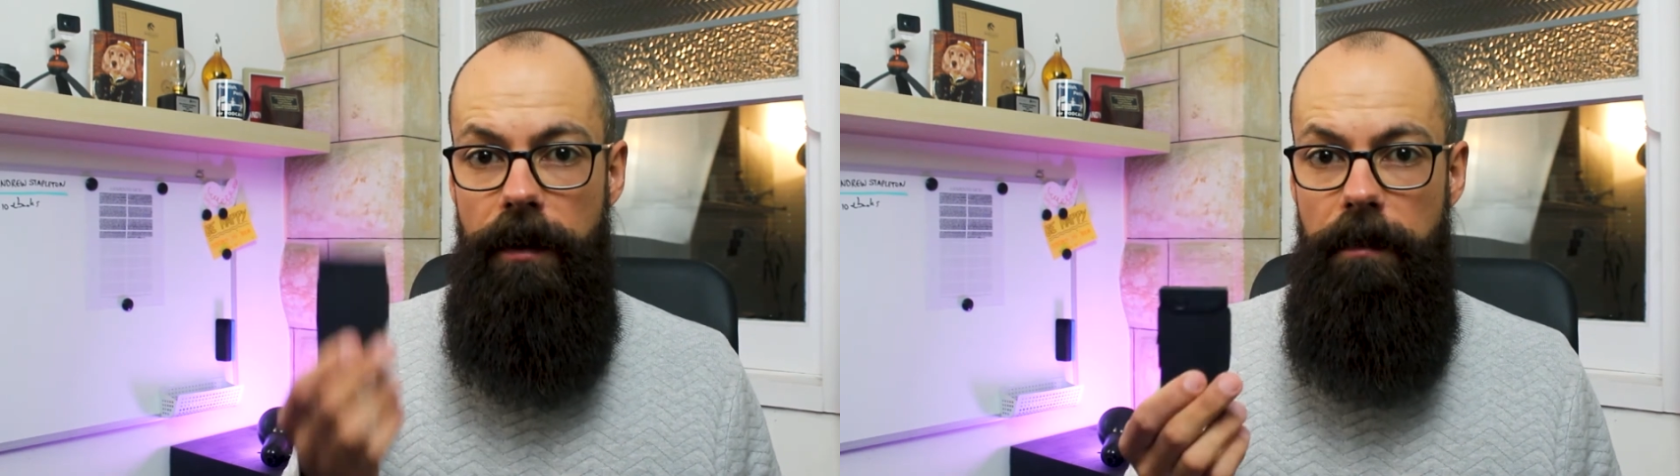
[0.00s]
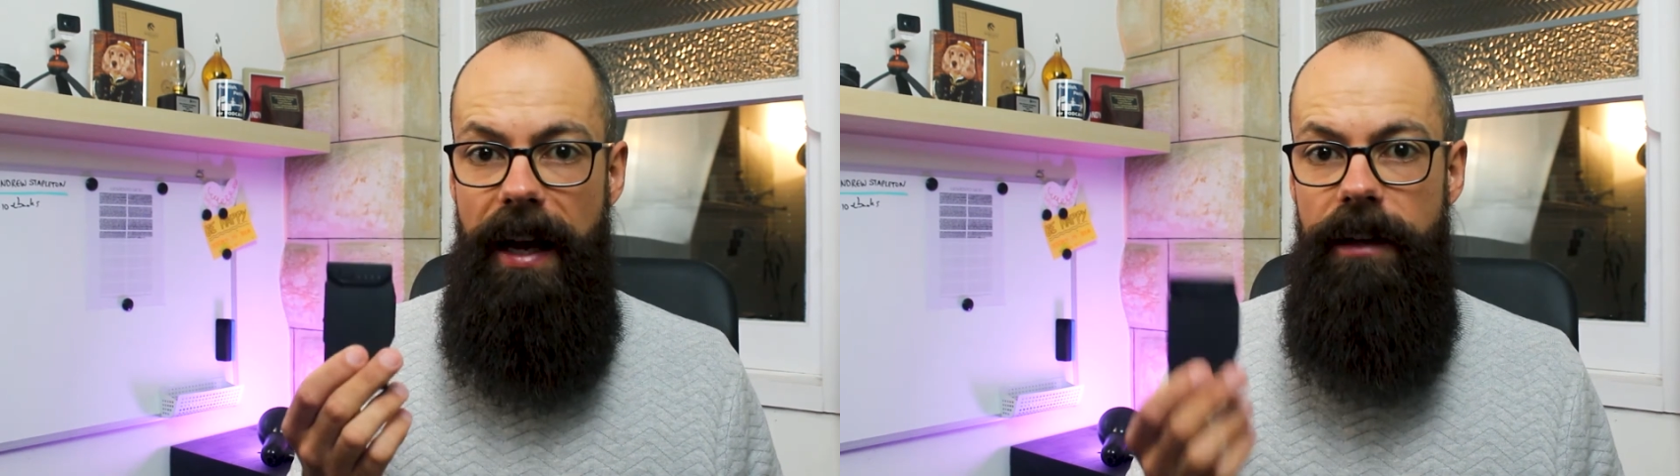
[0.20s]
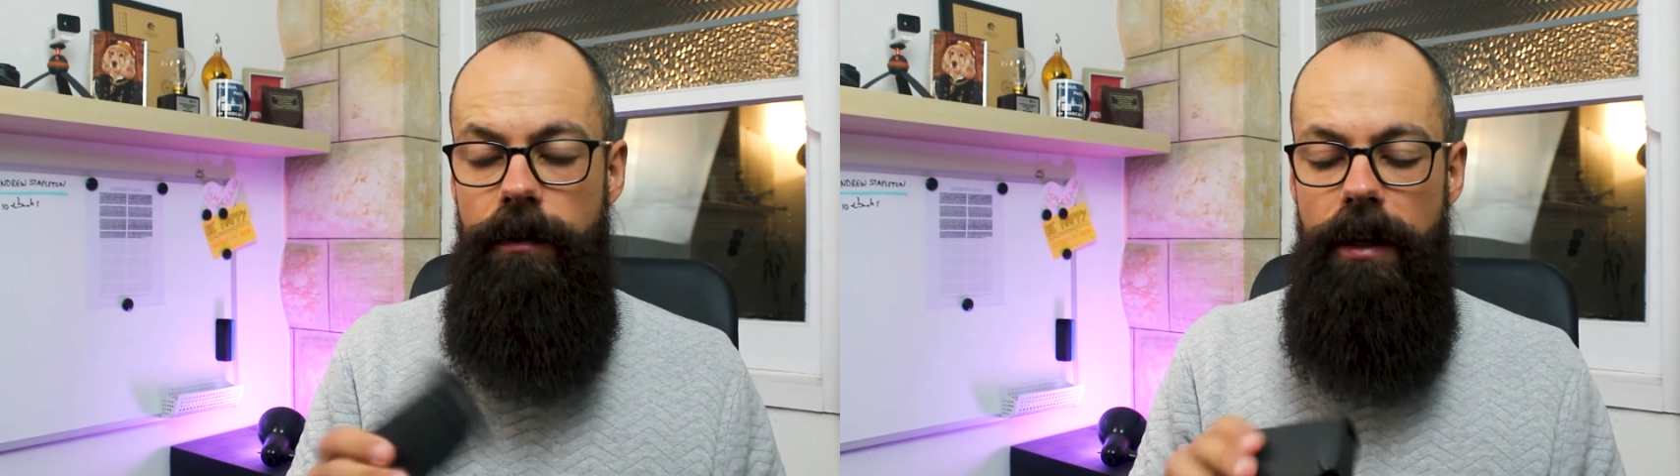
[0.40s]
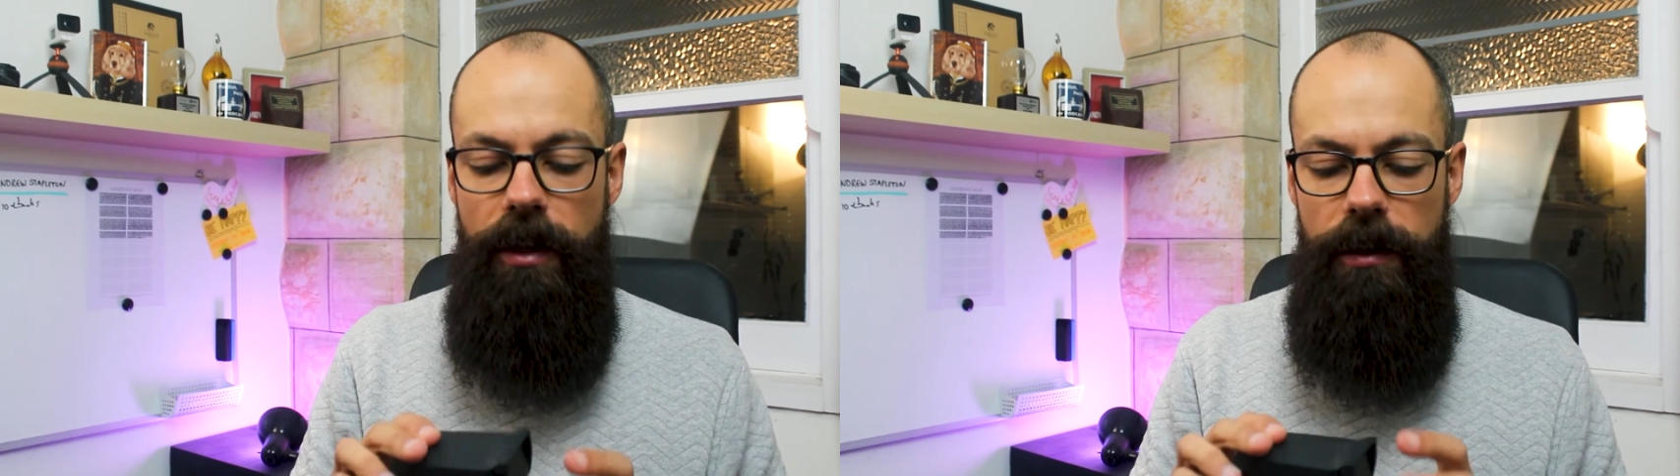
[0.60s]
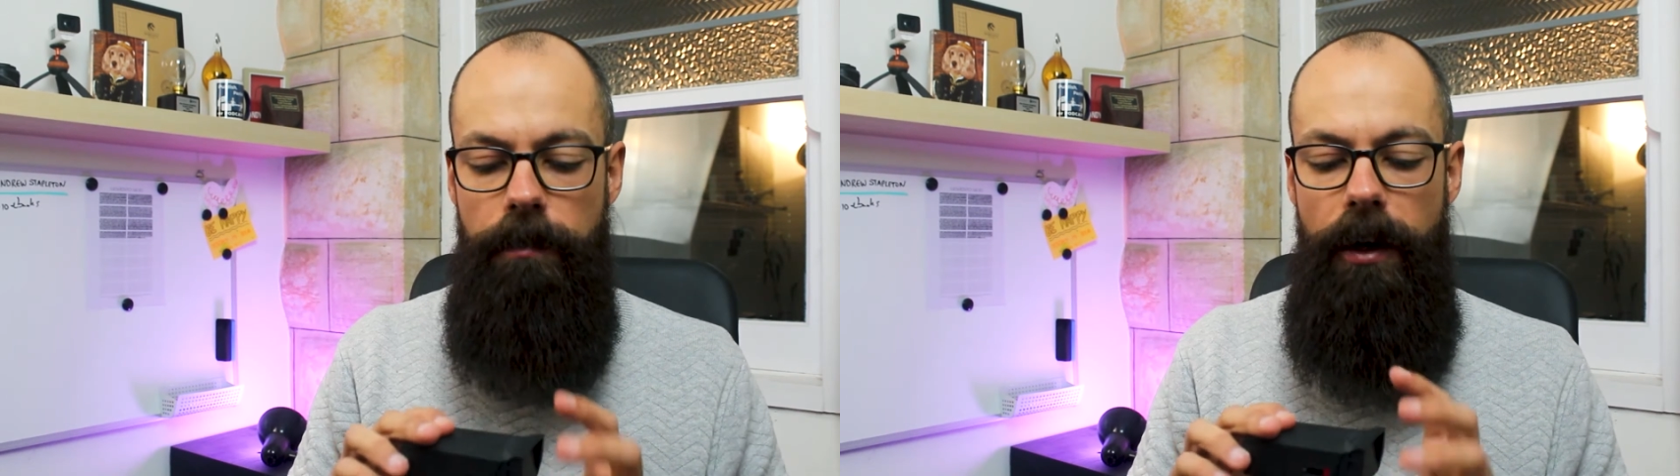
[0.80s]
the battery
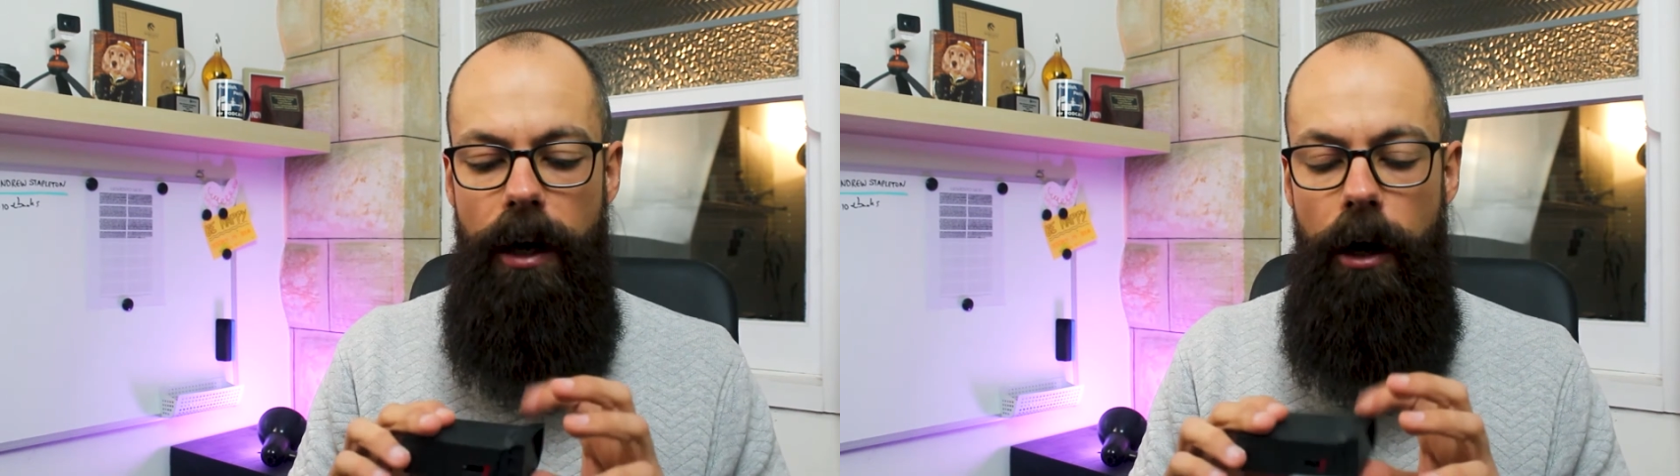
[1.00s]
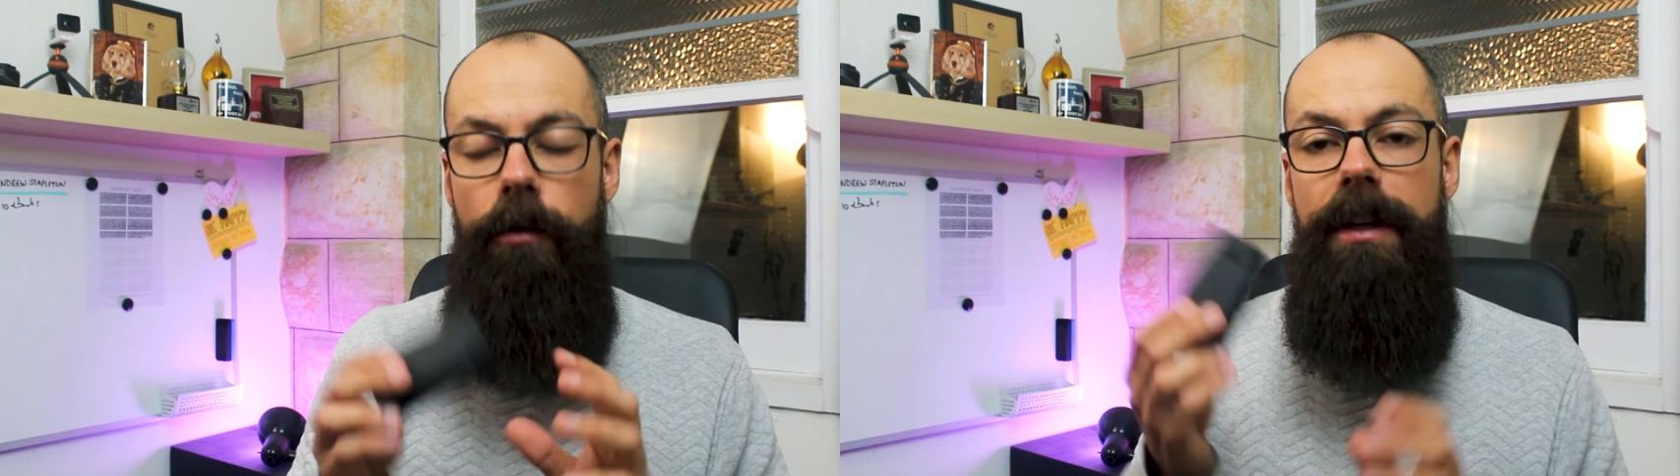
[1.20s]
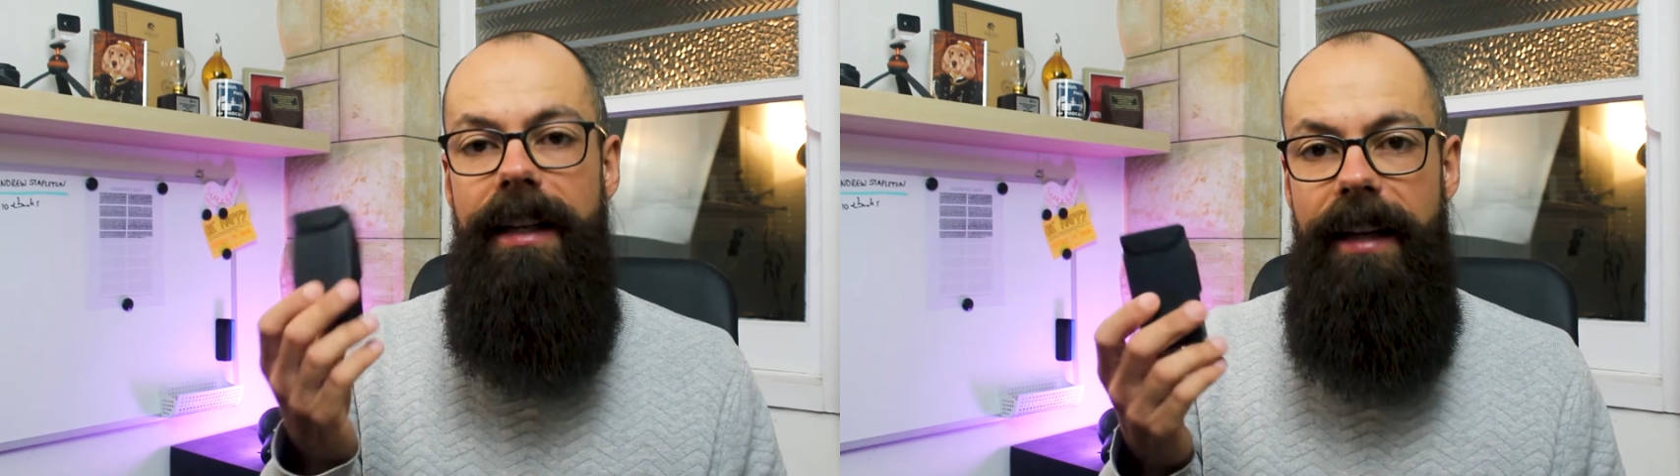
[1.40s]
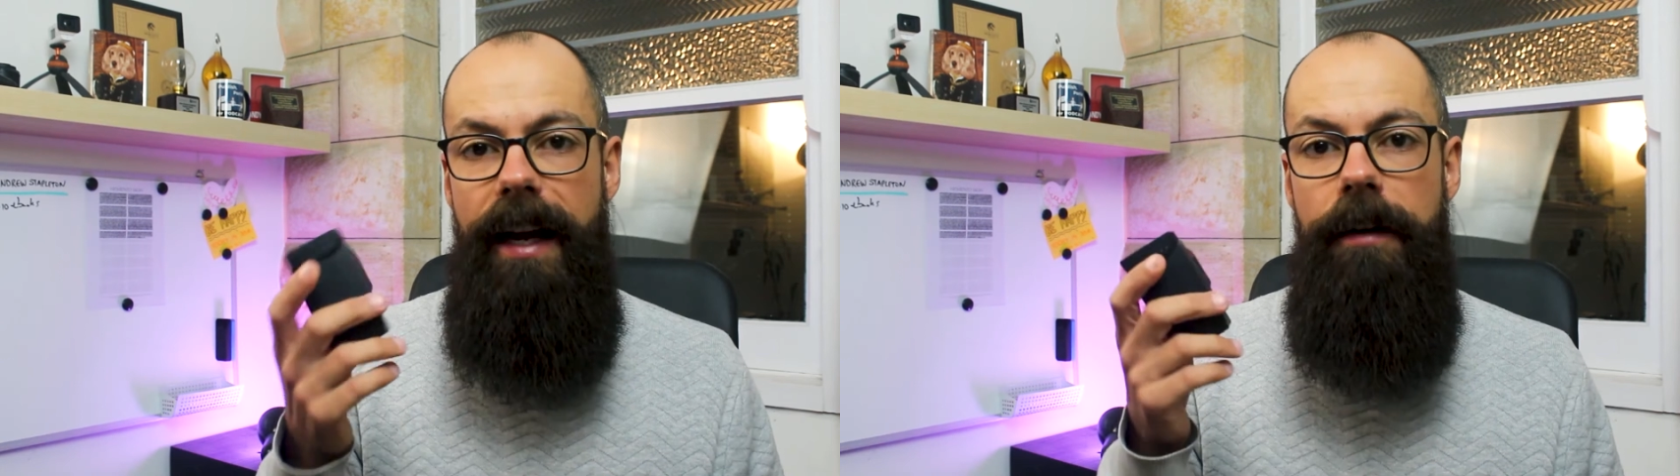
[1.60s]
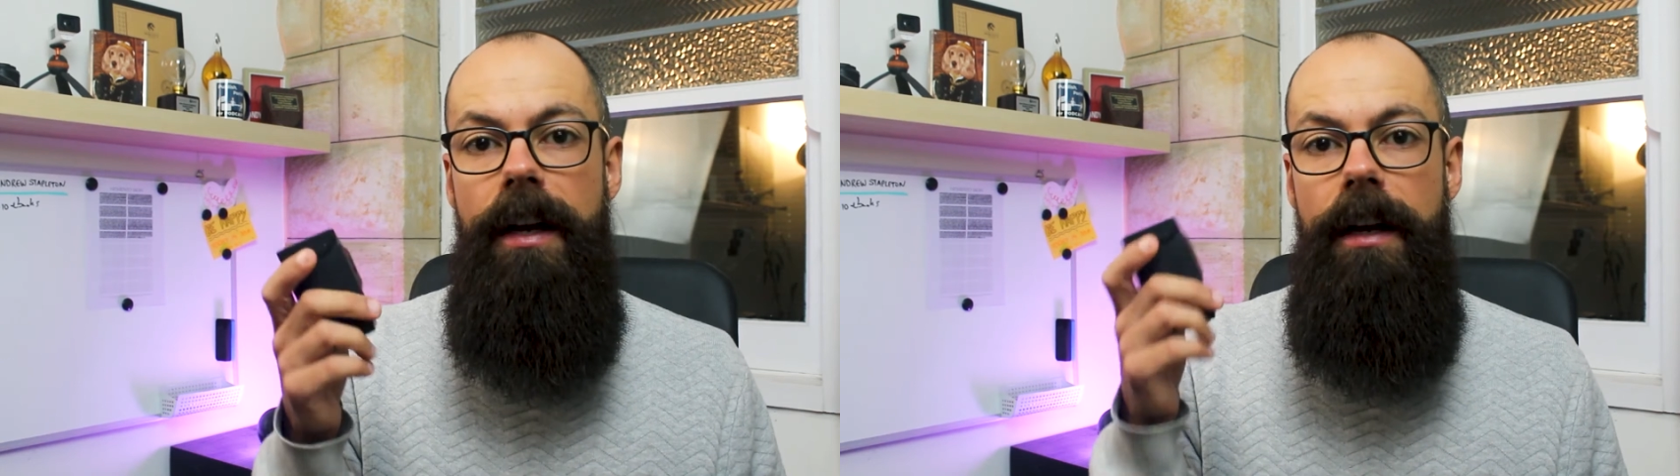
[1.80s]
just by holding
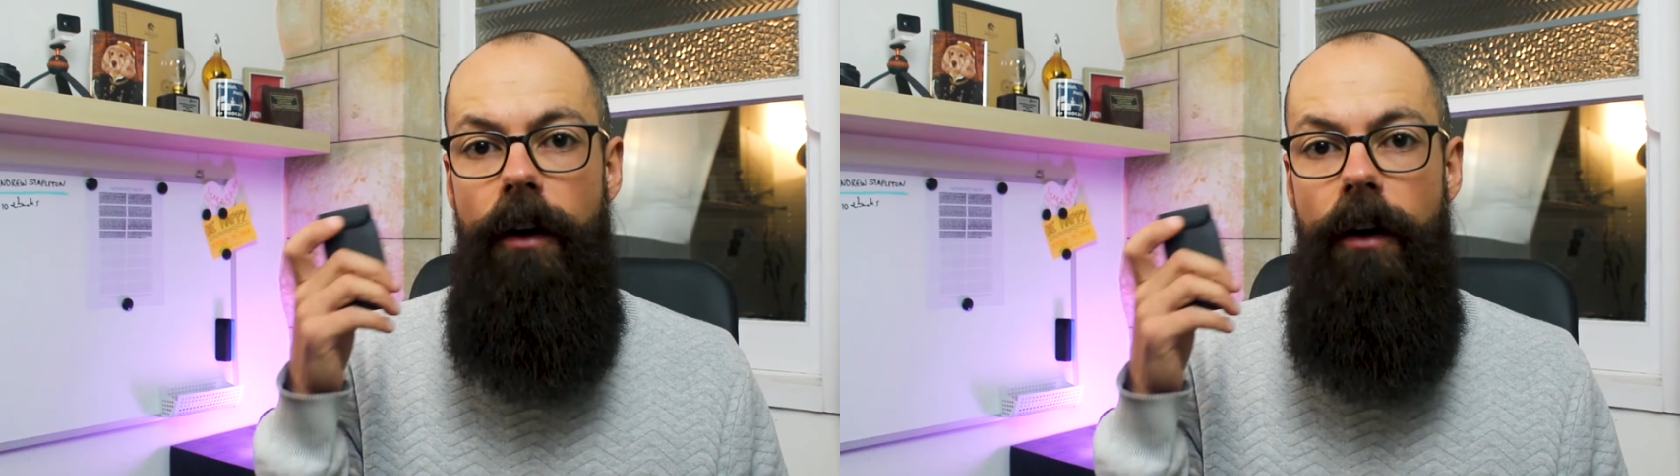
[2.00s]
down